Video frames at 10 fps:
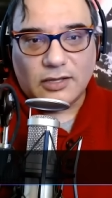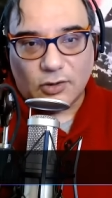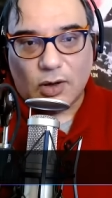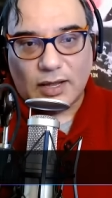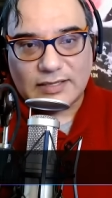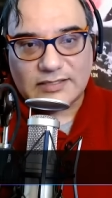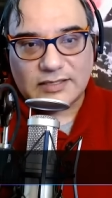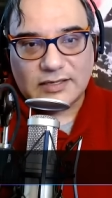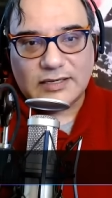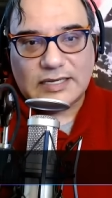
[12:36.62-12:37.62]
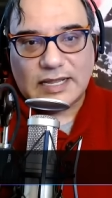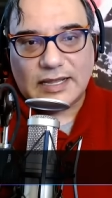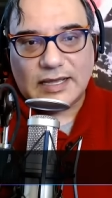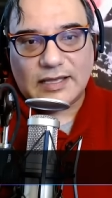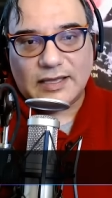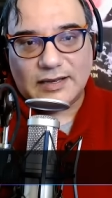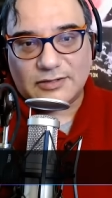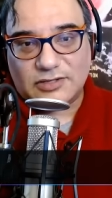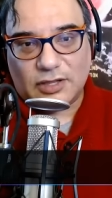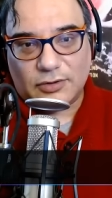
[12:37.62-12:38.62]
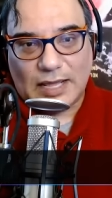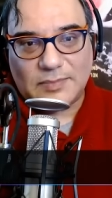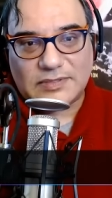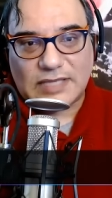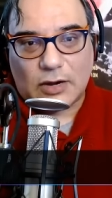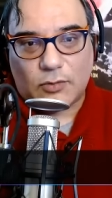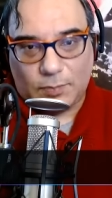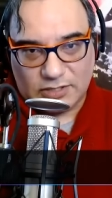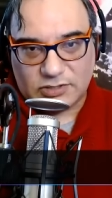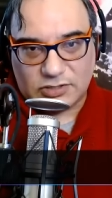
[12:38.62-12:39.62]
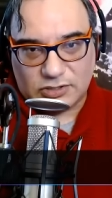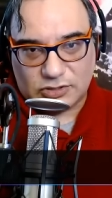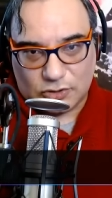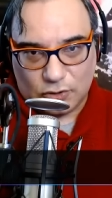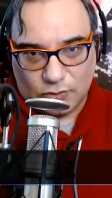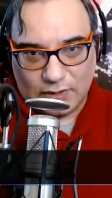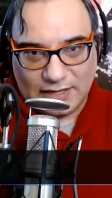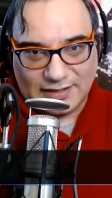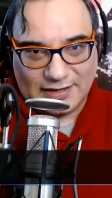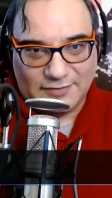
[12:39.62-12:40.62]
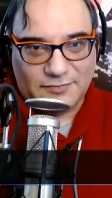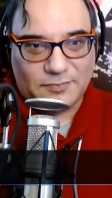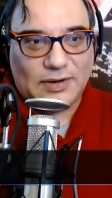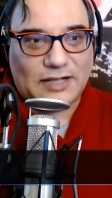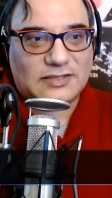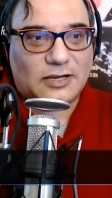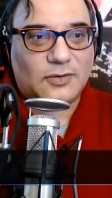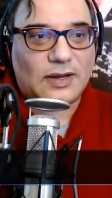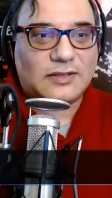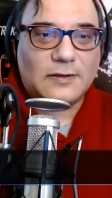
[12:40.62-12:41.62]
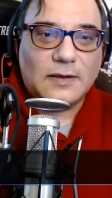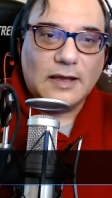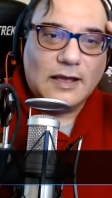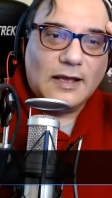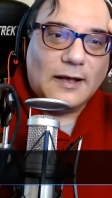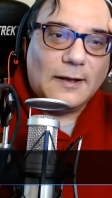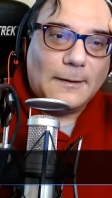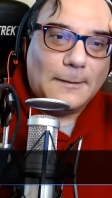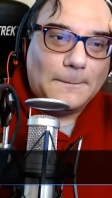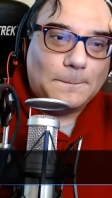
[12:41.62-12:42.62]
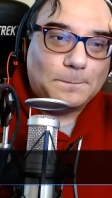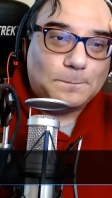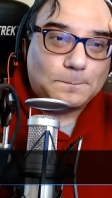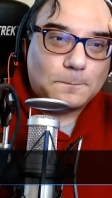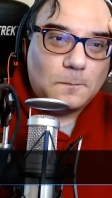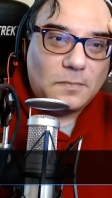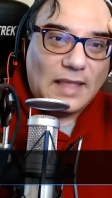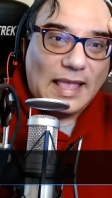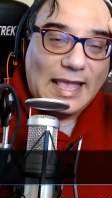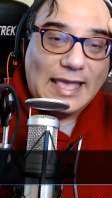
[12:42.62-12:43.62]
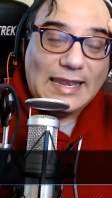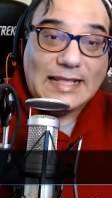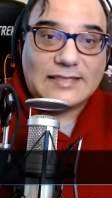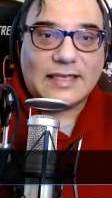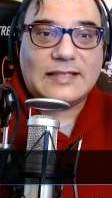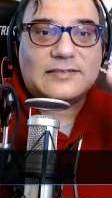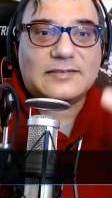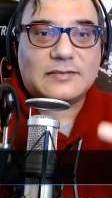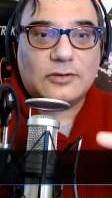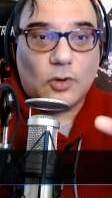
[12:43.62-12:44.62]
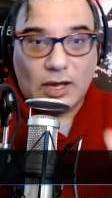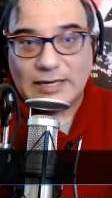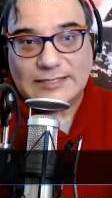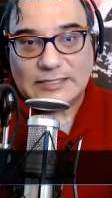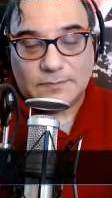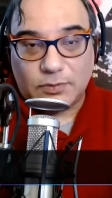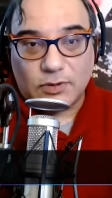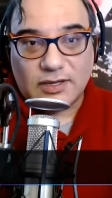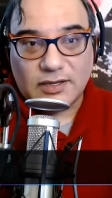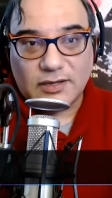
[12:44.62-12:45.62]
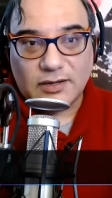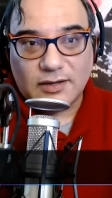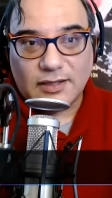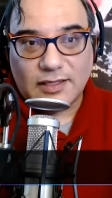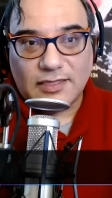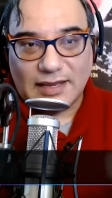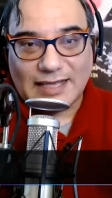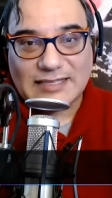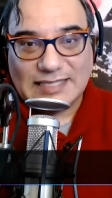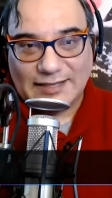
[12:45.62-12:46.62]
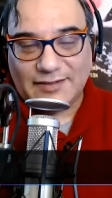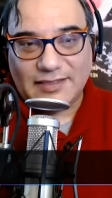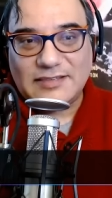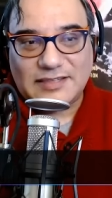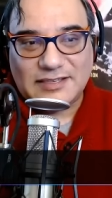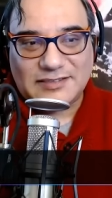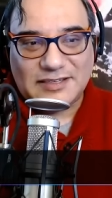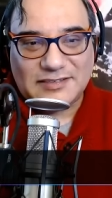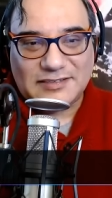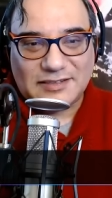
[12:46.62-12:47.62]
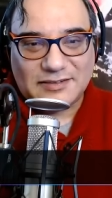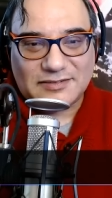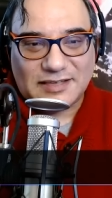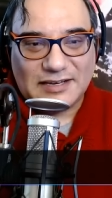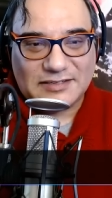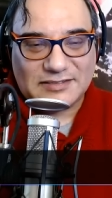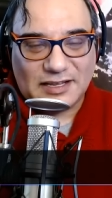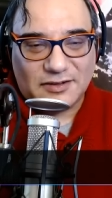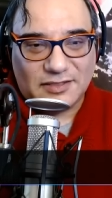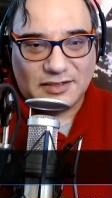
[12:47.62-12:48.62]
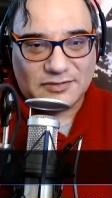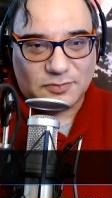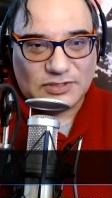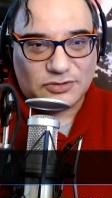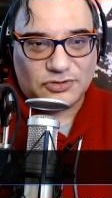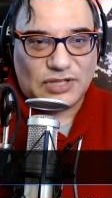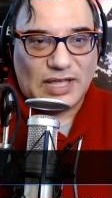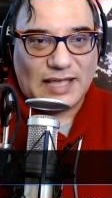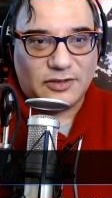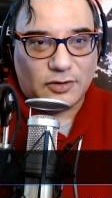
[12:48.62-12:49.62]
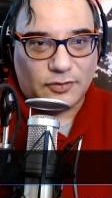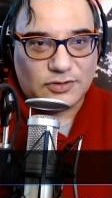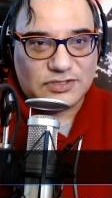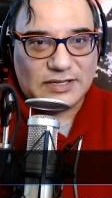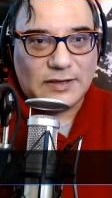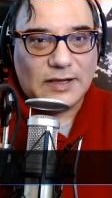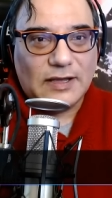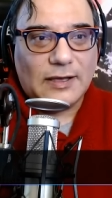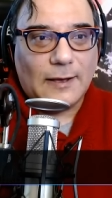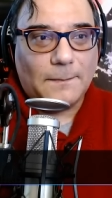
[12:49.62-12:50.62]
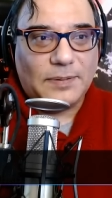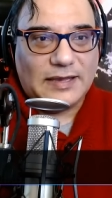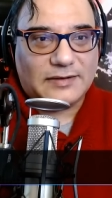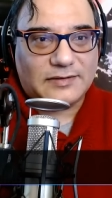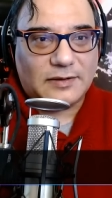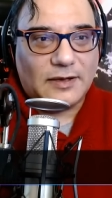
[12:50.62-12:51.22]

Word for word: Johannes de, and here's another name, Sacrobosco. I think I've pronounced that correctly. And it's Johannes's book that has these scientists, these researchers at the university piqued